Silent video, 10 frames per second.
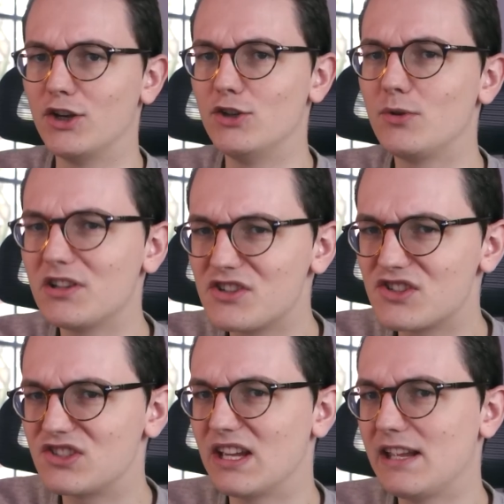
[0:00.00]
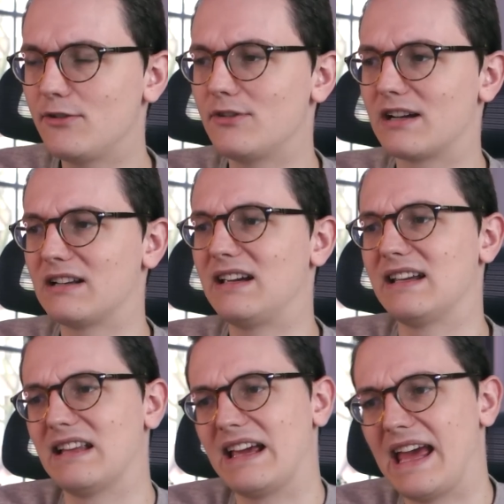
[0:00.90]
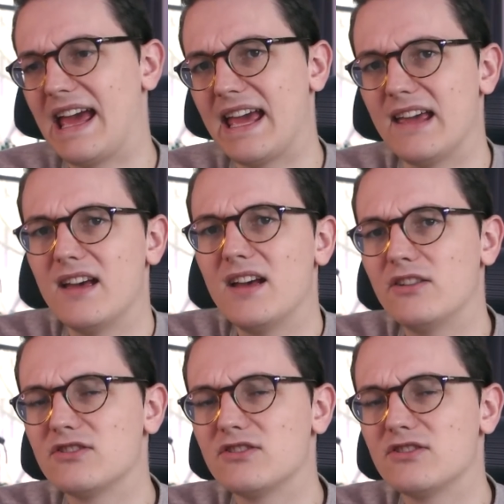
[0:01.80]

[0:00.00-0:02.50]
you could just say to your client like, hey, the